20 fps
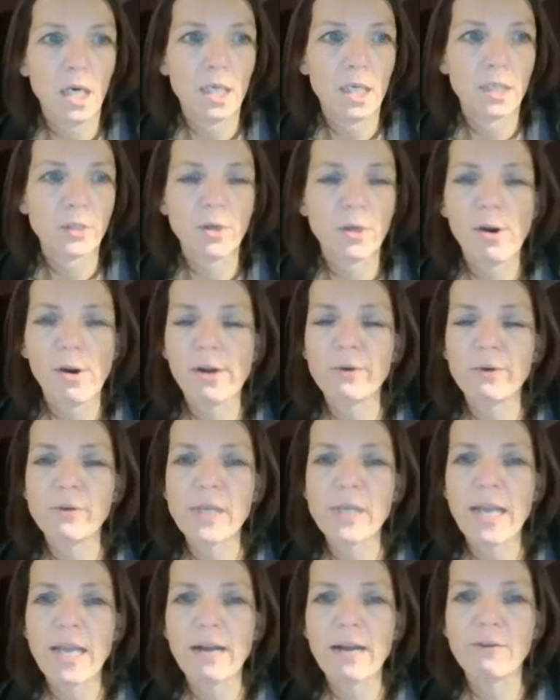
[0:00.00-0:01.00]
So now I
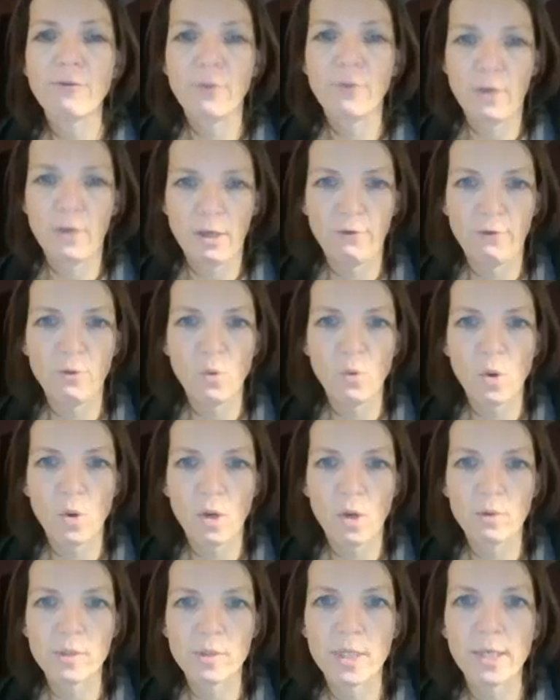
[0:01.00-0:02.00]
already have a few
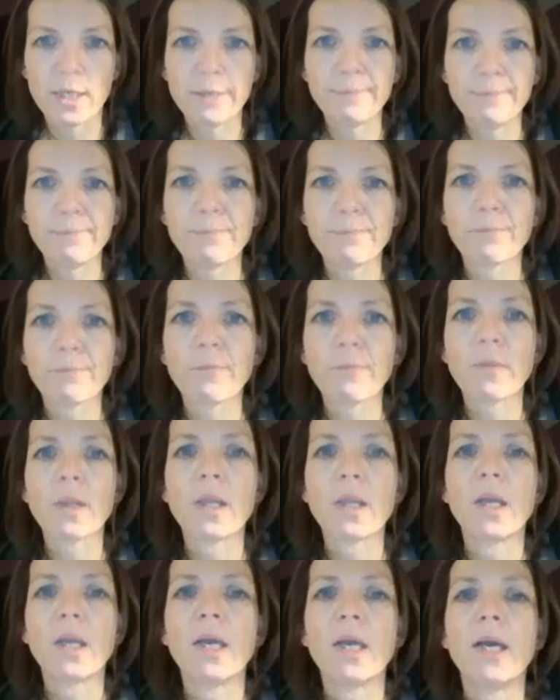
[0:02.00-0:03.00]
codes here,
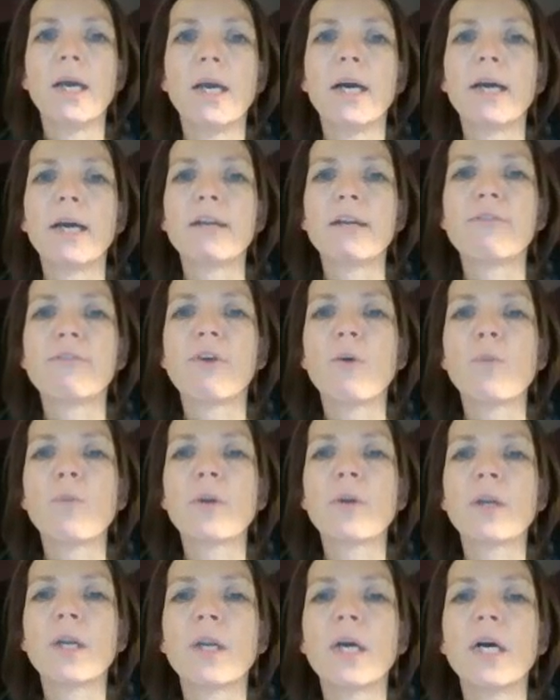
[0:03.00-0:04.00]
and if I
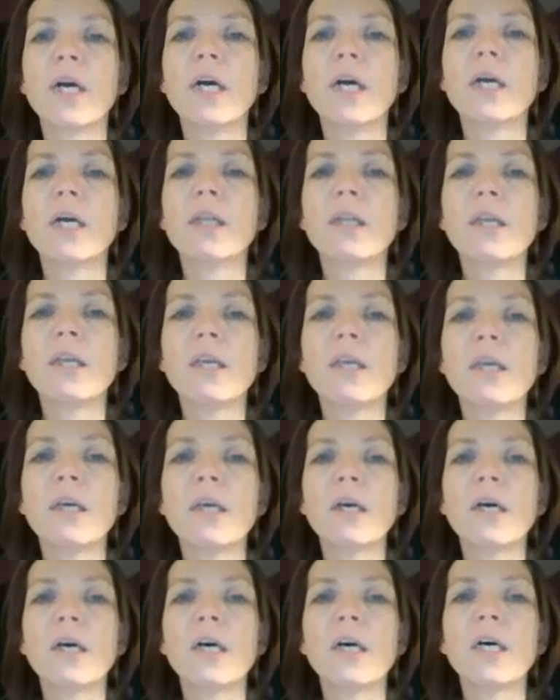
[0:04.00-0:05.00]
open the
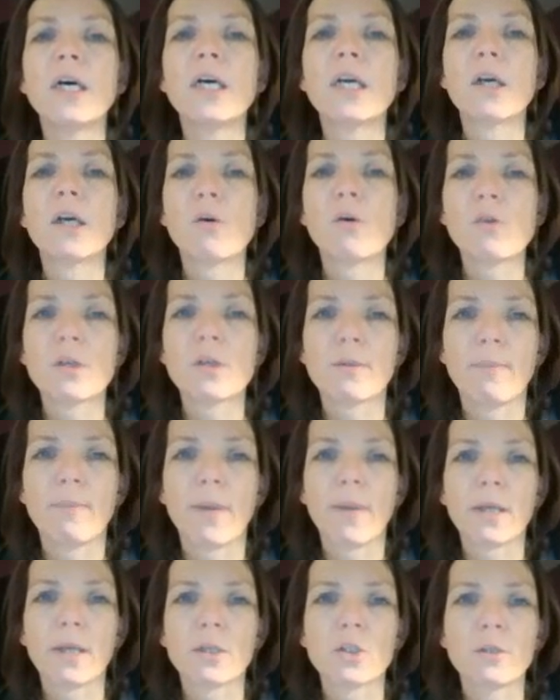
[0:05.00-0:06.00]
code
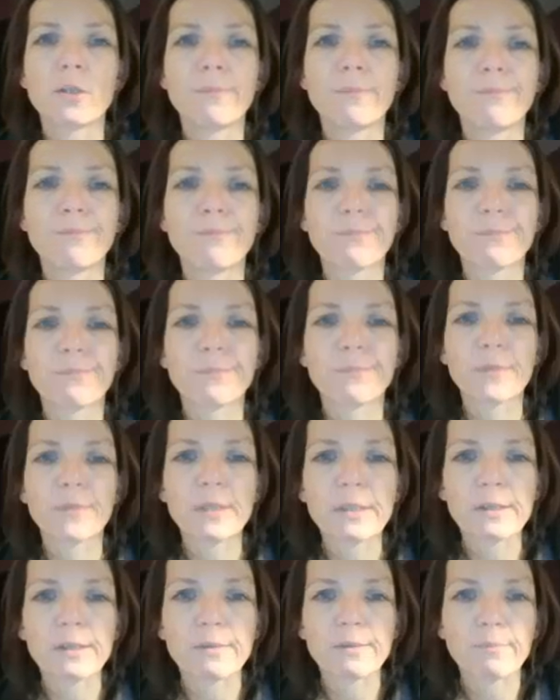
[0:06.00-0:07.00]
manager,
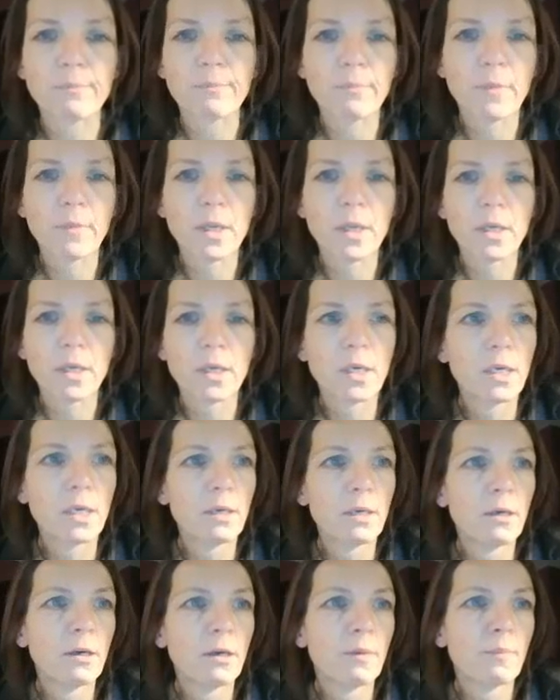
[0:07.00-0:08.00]

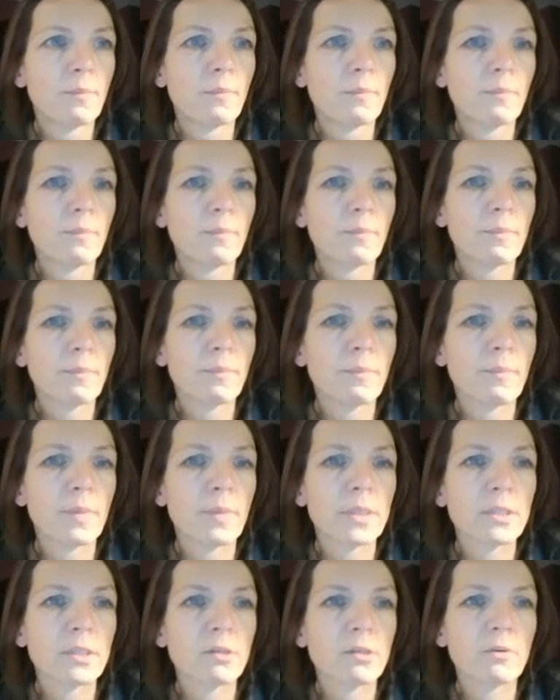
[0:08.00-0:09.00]

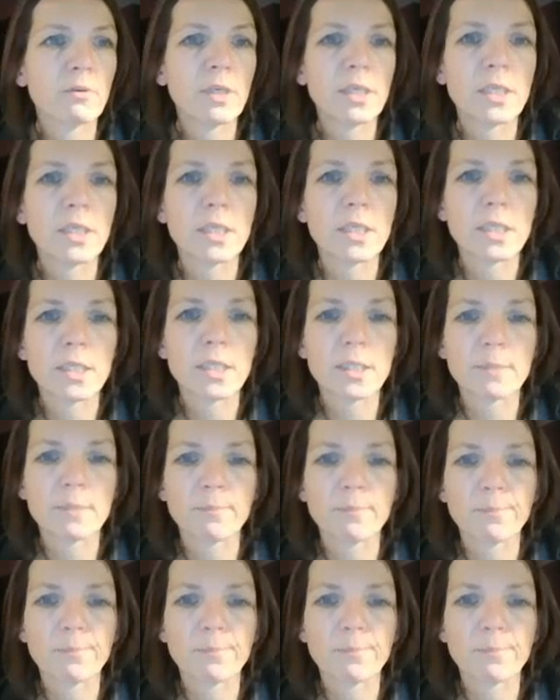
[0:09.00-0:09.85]
my screen is,